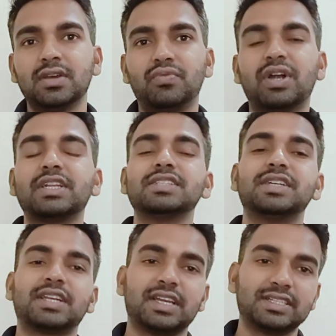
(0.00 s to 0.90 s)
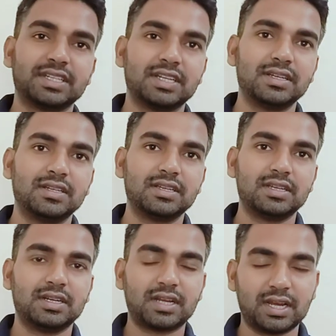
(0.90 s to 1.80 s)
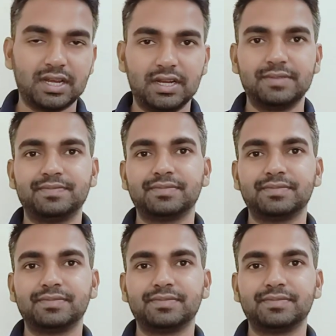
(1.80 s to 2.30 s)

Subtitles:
what is international trade.